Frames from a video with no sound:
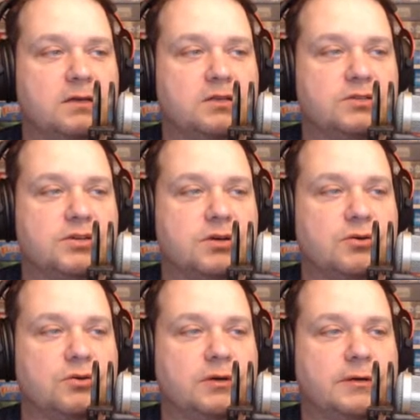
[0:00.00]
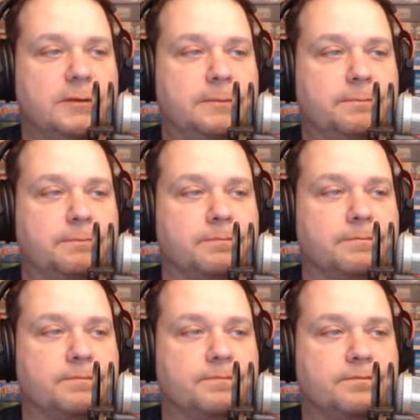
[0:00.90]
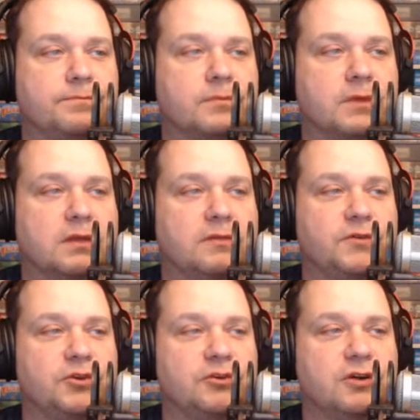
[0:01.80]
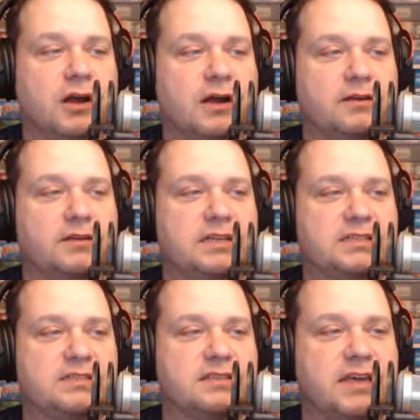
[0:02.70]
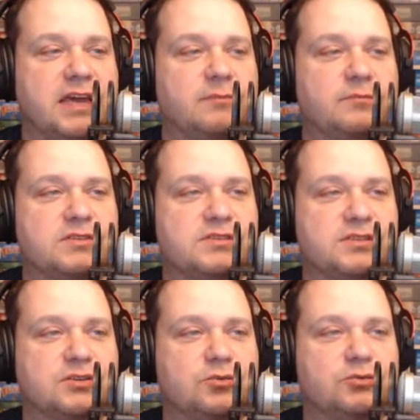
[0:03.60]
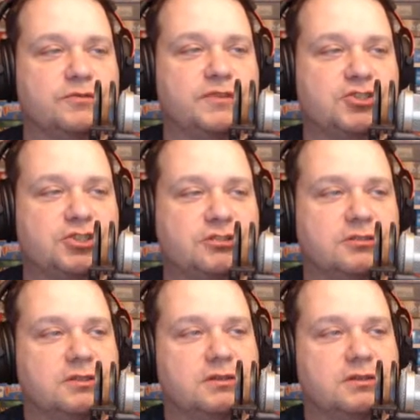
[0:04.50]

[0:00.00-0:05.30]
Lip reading: So if you're into the game, this is a cool new feature.